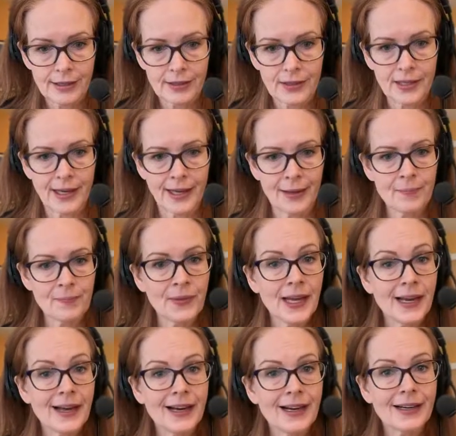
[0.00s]
okay?
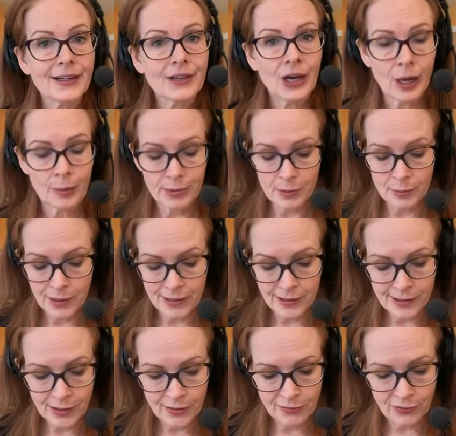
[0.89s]
Copy,
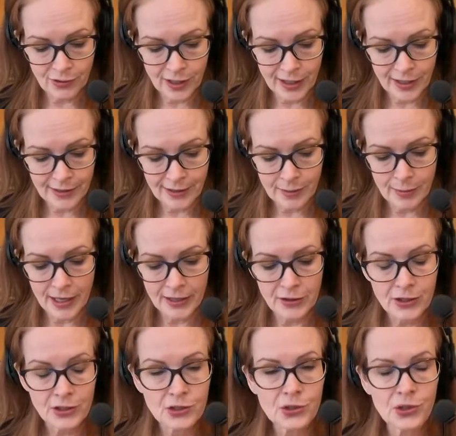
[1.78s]
paste in front,
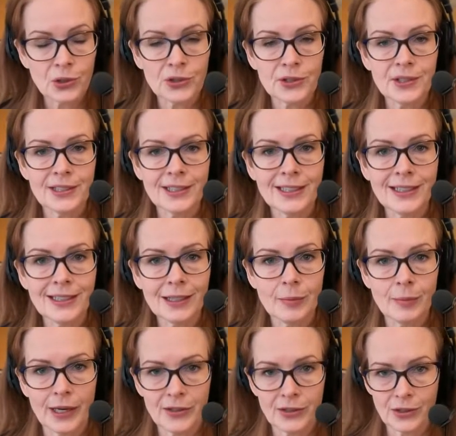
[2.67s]
Commander Control C,
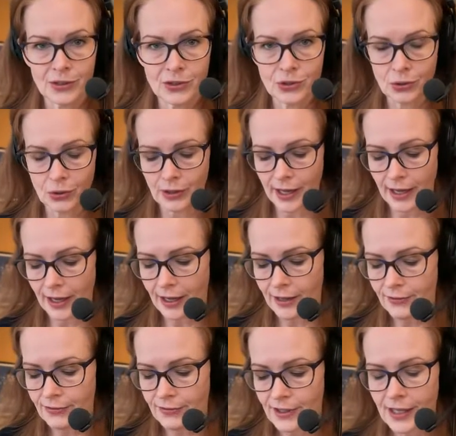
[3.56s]
Commander Control
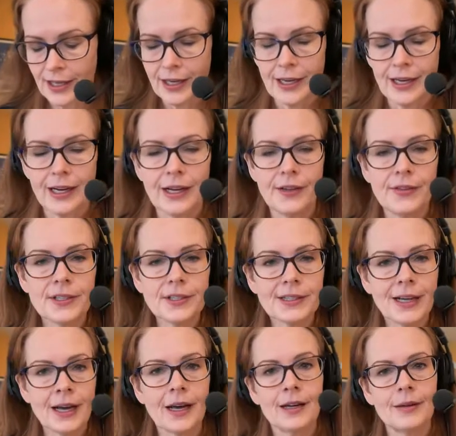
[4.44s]
F, and
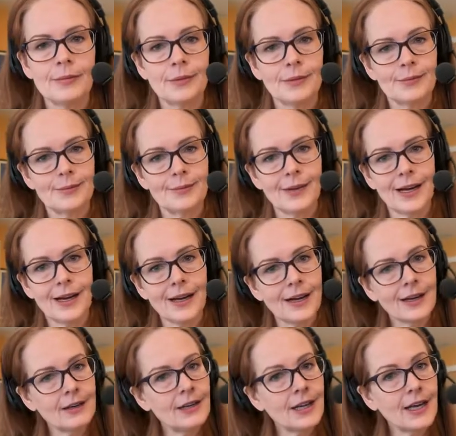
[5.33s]
this time I
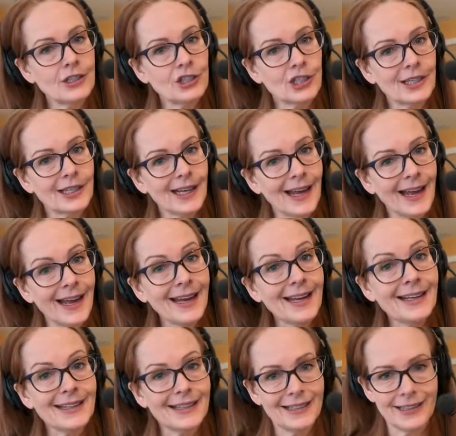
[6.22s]
got to nudge it
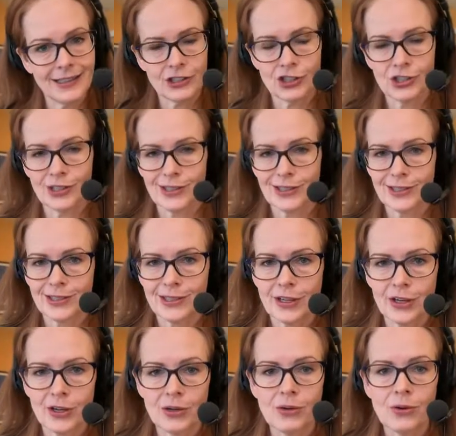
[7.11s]
eight inches.
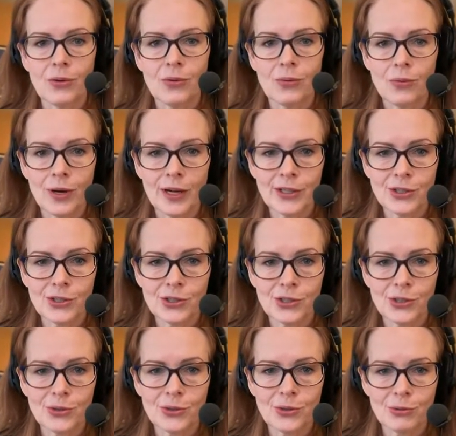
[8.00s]
So one,
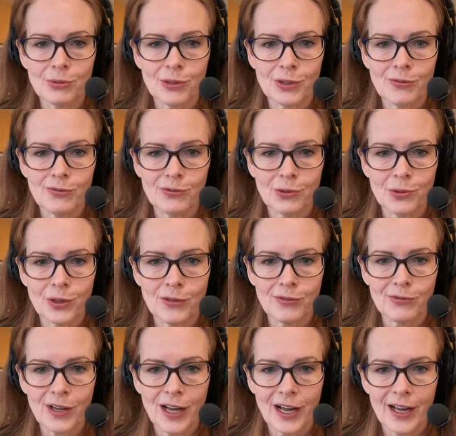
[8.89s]
two, three, four,
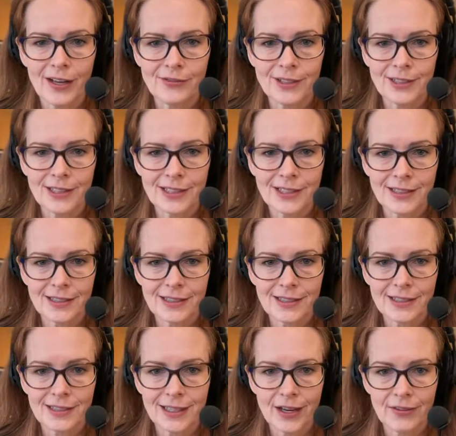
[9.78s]
five, six,
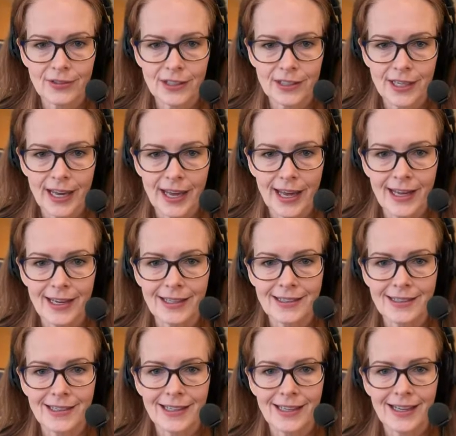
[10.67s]
seven,
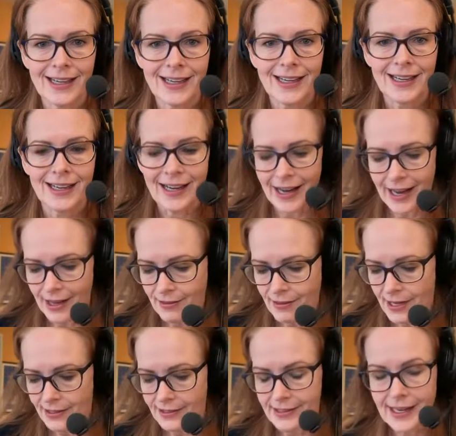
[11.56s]
eight.
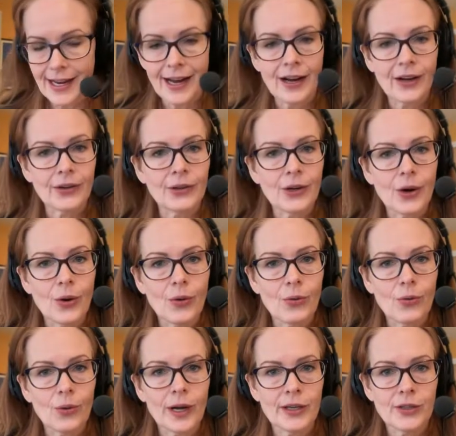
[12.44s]
And then down
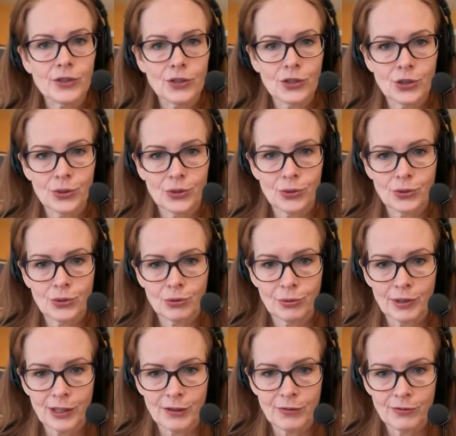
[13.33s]
one, two,
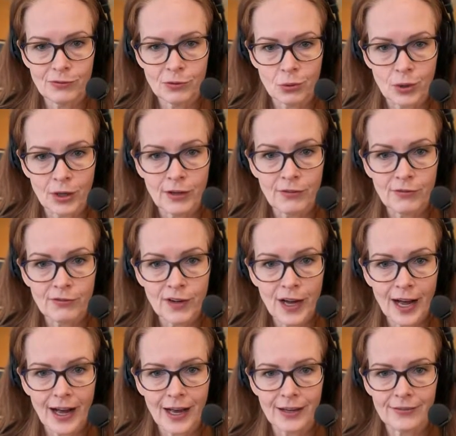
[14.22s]
three, four,
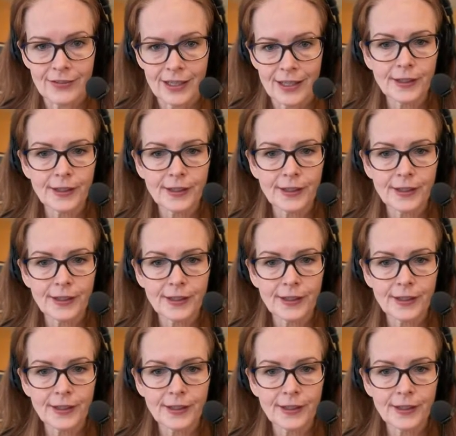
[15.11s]
five.